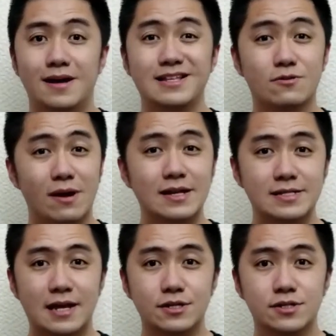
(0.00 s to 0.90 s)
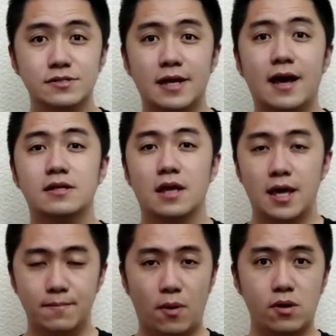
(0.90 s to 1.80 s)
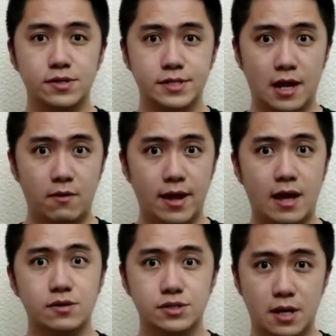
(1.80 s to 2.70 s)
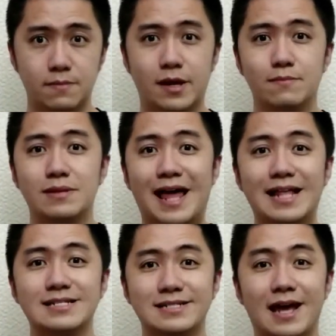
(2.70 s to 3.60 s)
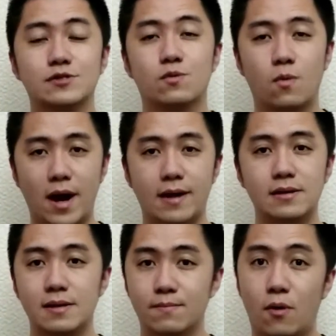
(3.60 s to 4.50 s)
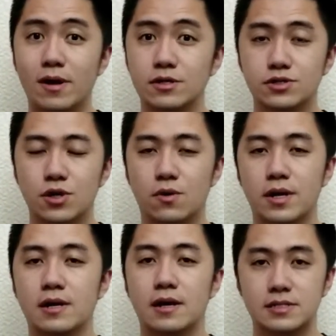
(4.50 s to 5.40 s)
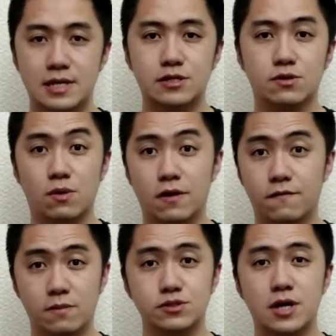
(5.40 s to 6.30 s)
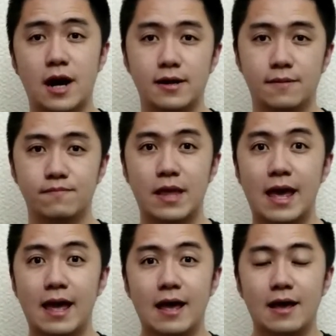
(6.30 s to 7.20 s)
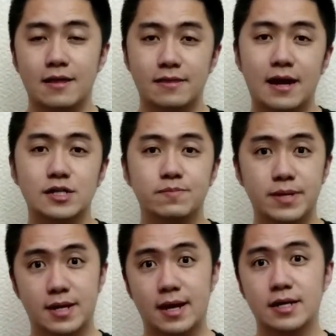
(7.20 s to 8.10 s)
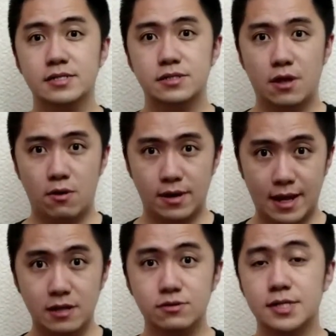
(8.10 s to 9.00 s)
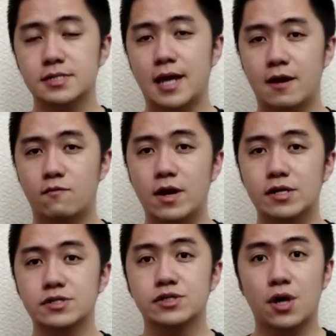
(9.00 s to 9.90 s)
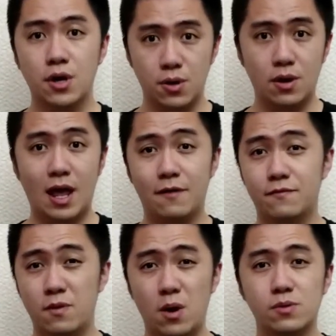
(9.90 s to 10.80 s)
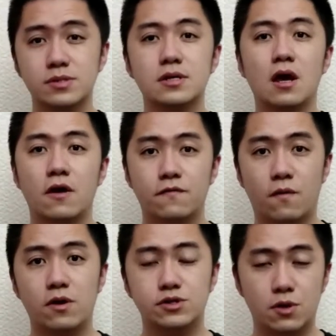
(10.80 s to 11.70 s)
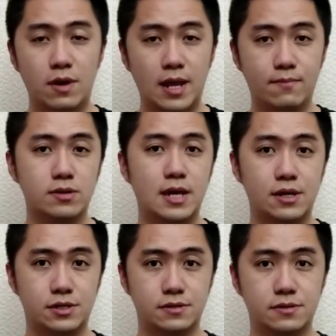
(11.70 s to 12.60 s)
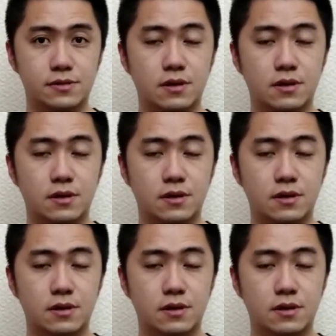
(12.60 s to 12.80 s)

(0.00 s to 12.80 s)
It's quite essential that importers carry out some compliance checks when importing jewelry accessories from China. That is because there are countries and regions who have rules for jewelry importation.